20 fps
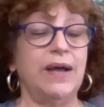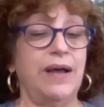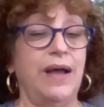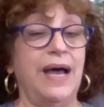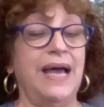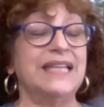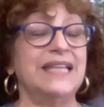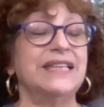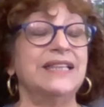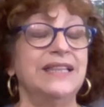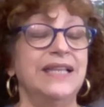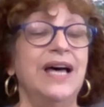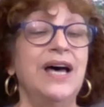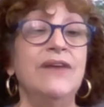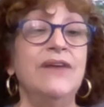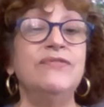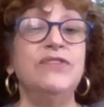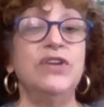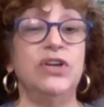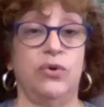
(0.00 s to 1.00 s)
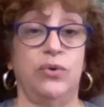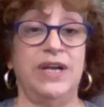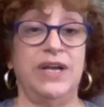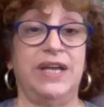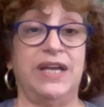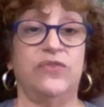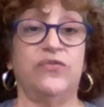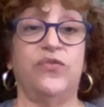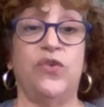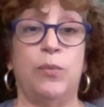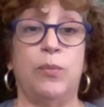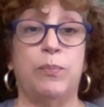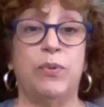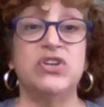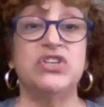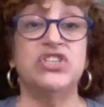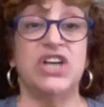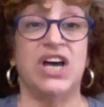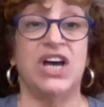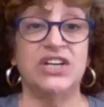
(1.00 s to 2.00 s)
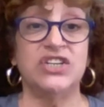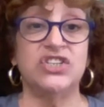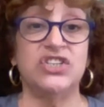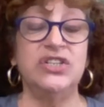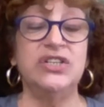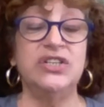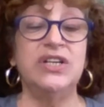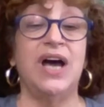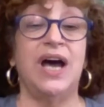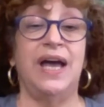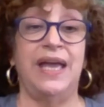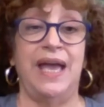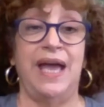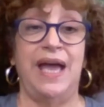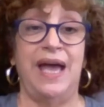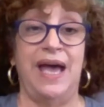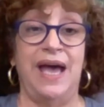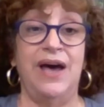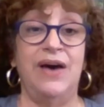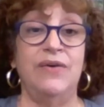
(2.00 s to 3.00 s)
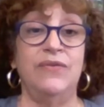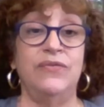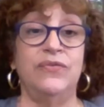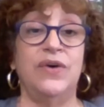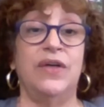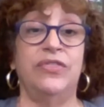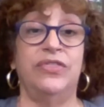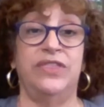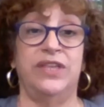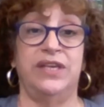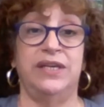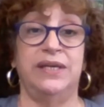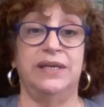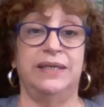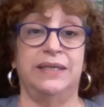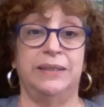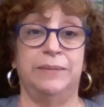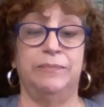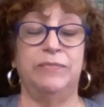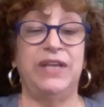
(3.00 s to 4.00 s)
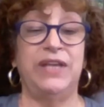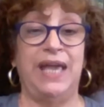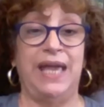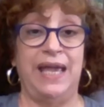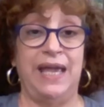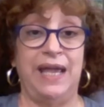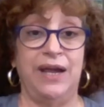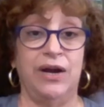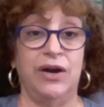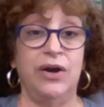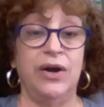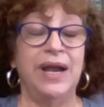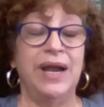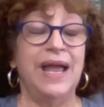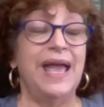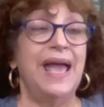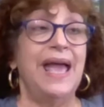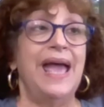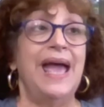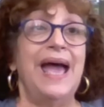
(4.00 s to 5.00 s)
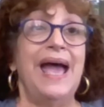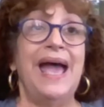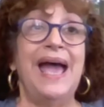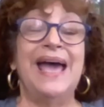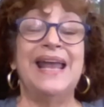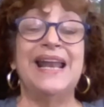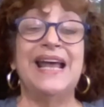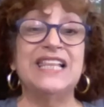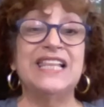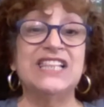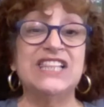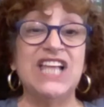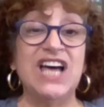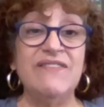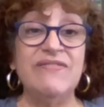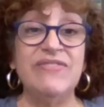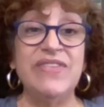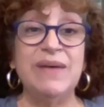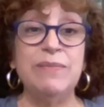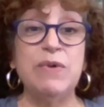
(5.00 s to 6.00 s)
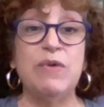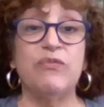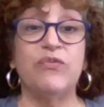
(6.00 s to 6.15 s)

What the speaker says: I love the Cricut for production. I have the Air, and I love them